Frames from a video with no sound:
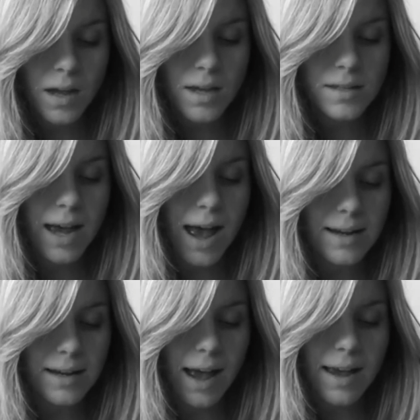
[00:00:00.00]
to
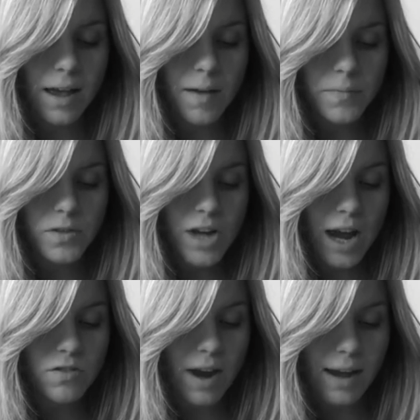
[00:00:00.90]
Hananiah
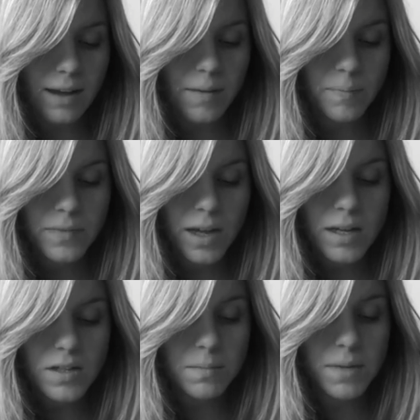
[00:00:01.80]
Shadrach,
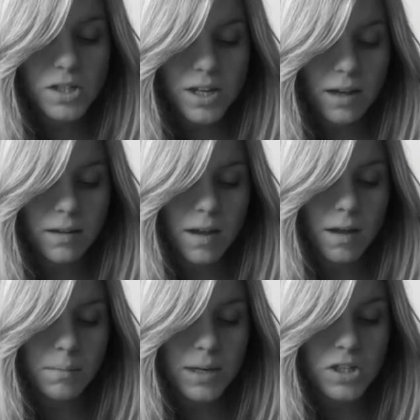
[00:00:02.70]
to Mishael
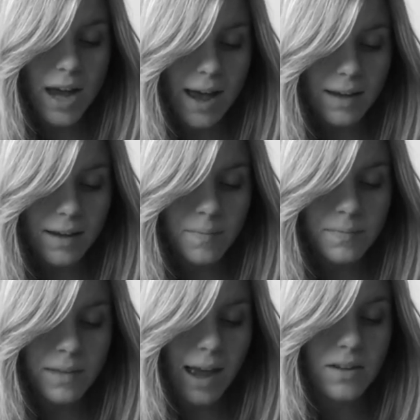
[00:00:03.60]
Meshach,
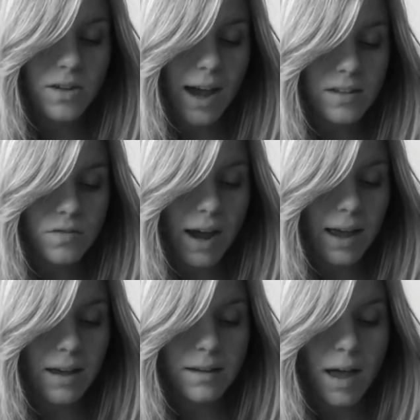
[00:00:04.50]
and to
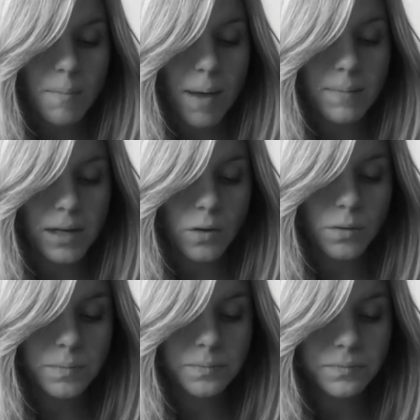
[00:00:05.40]
Azariah Abednego.
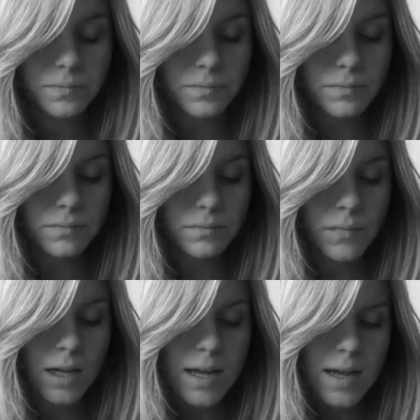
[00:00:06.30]

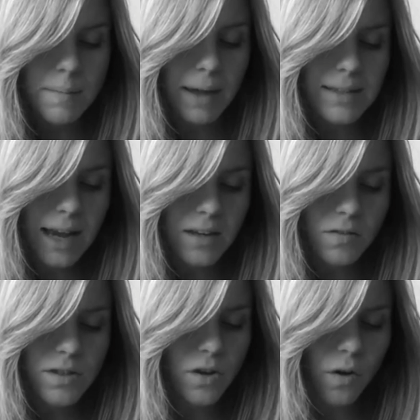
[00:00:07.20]
But Daniel
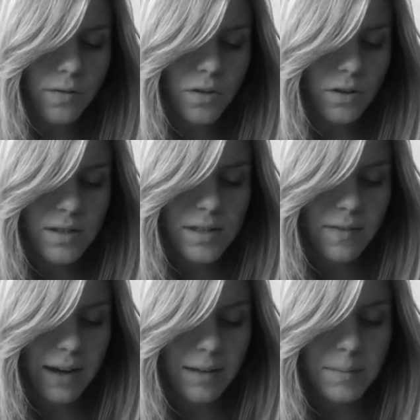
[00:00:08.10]
resolved not to
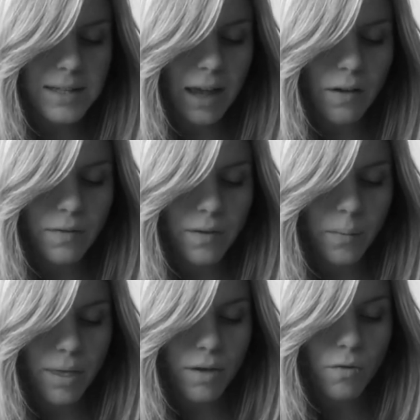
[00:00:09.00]
defile himself
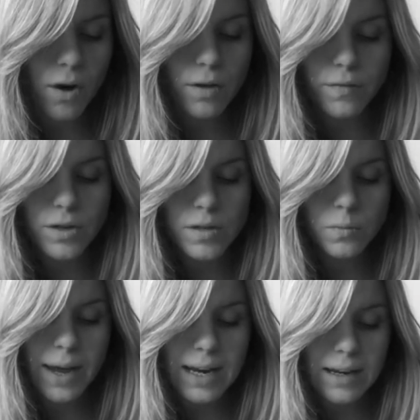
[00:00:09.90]
with the royal food and
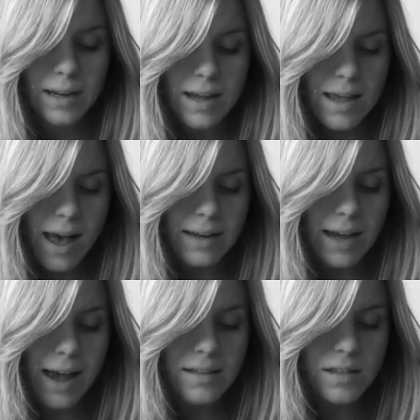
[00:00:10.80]
wine, and he
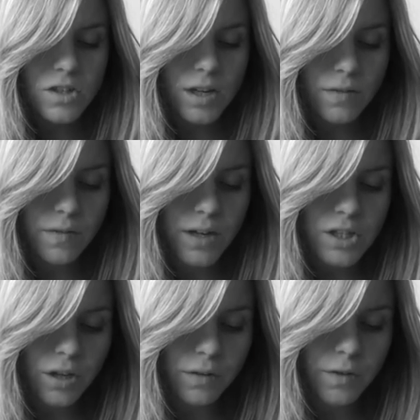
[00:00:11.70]
asked the chief
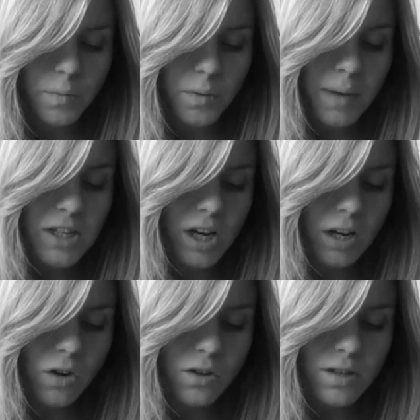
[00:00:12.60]
official for permission
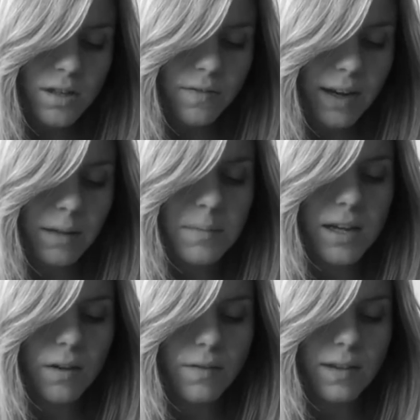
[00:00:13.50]
not to defile
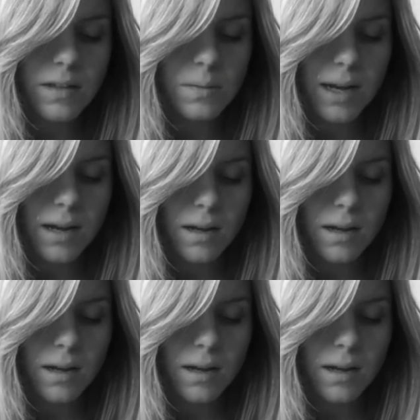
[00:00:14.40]
himself in this way.